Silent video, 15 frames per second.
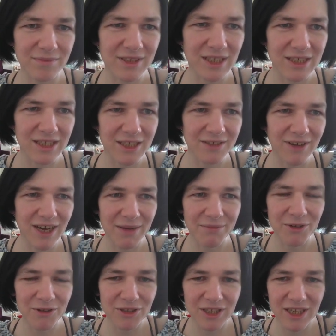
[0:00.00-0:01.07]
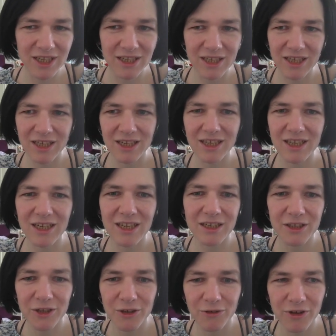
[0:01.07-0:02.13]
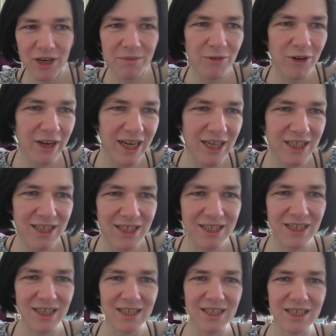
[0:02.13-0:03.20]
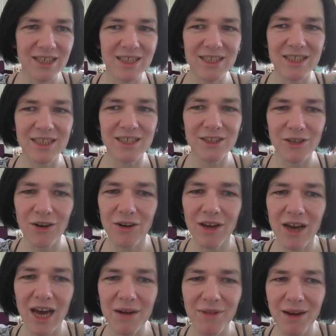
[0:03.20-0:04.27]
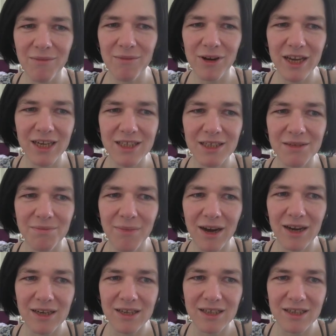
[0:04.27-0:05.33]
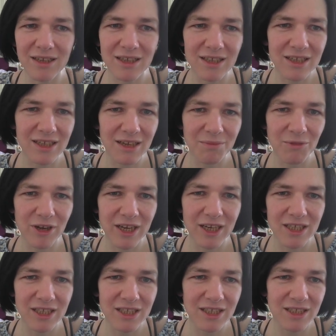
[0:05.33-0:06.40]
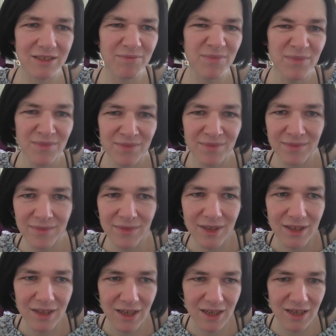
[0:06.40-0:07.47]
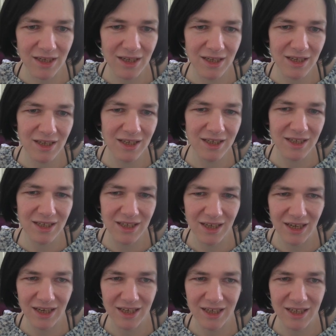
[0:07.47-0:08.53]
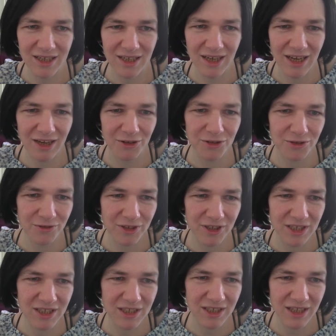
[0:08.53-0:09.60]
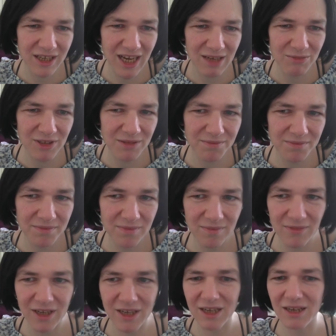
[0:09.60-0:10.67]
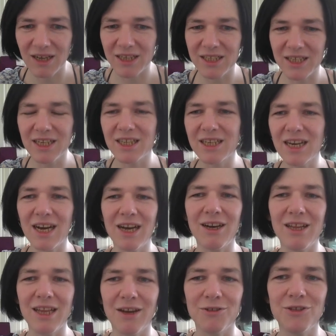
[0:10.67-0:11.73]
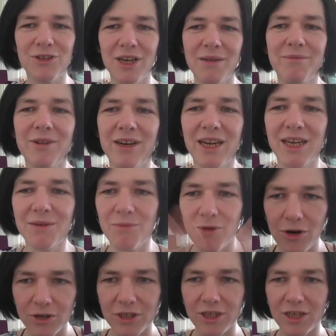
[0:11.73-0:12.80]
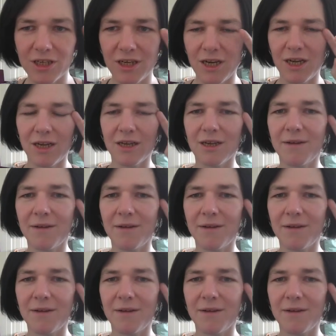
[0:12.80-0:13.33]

That is why I'm using a newer emulator, that is strong arm emulator, but it emulates like also with games. I think it can also emulate modern